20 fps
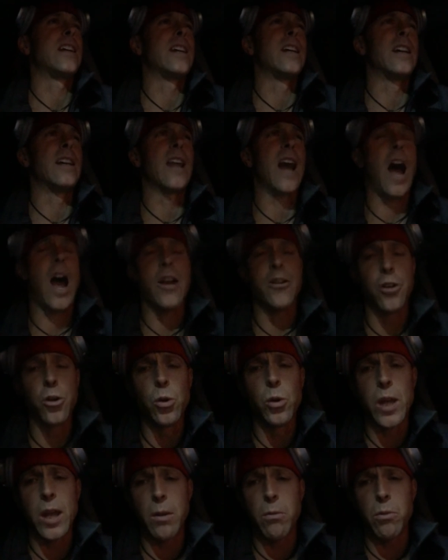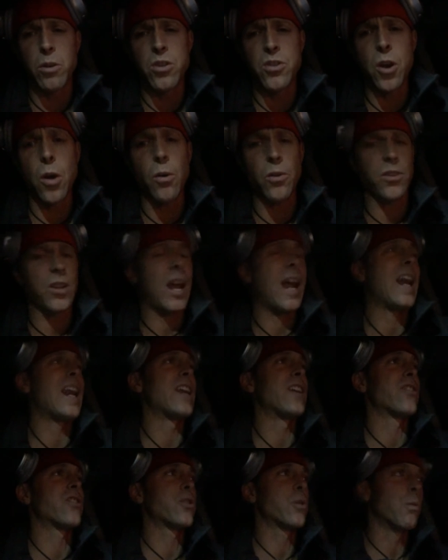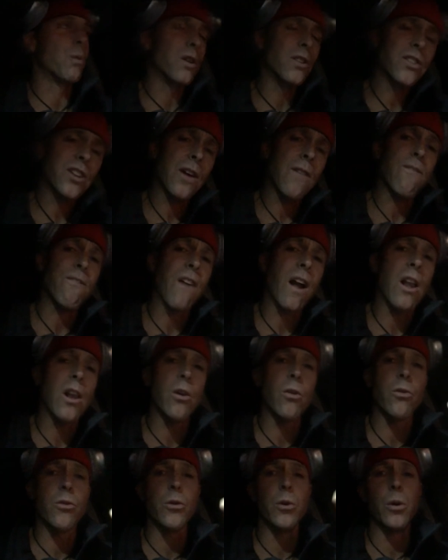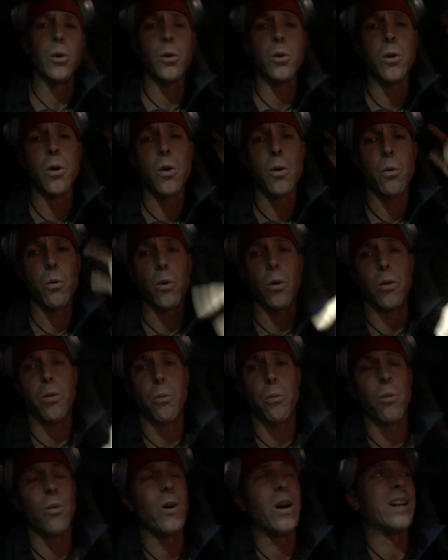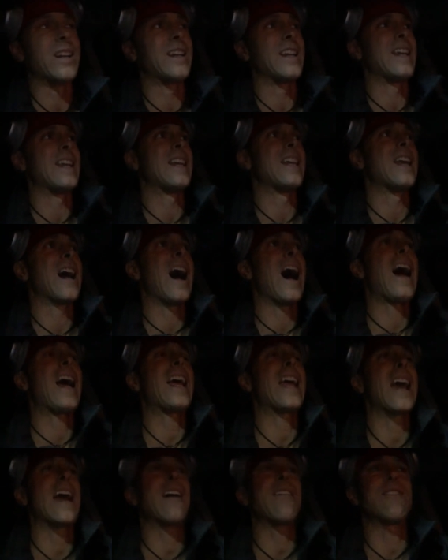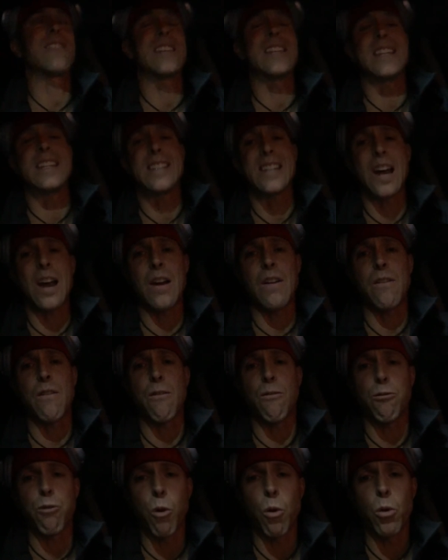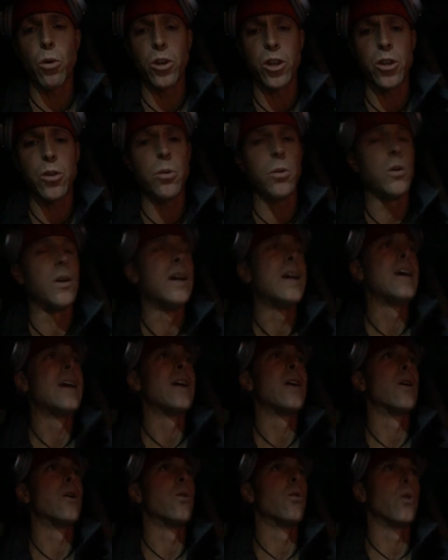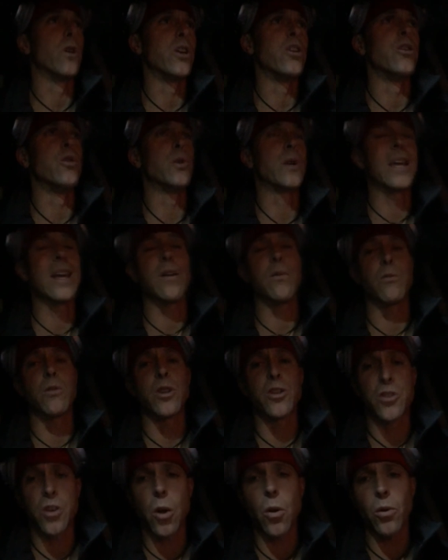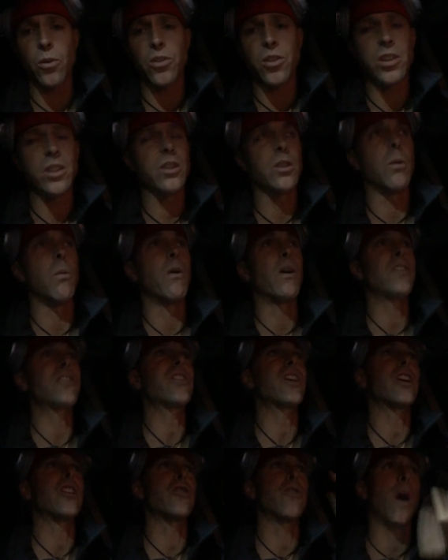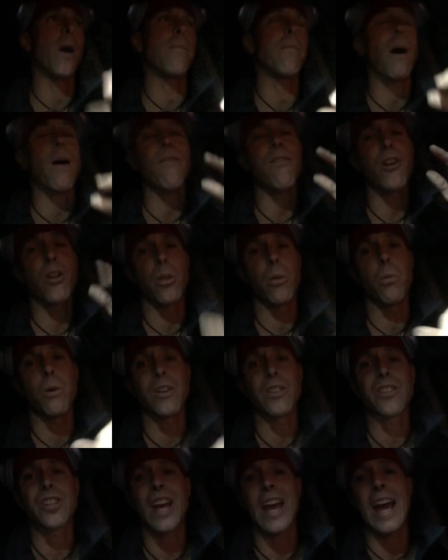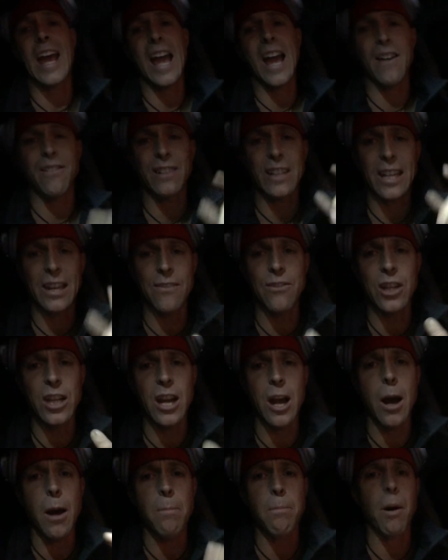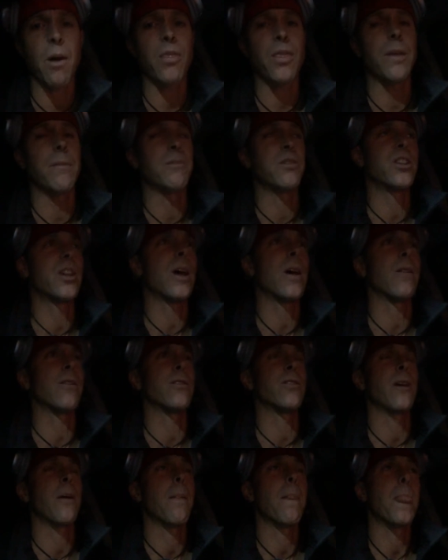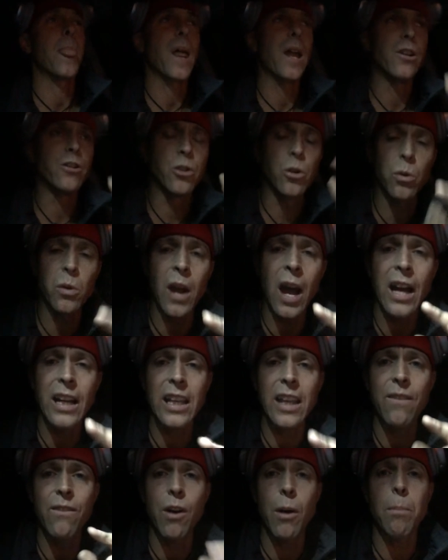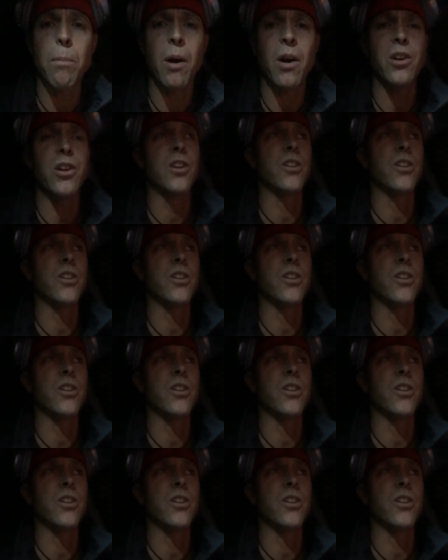And I do get results, and it's the ones that follow through with what I have designed for you. We do get results. The ones that drop off are the ones that have given up on themselves. Do not give up on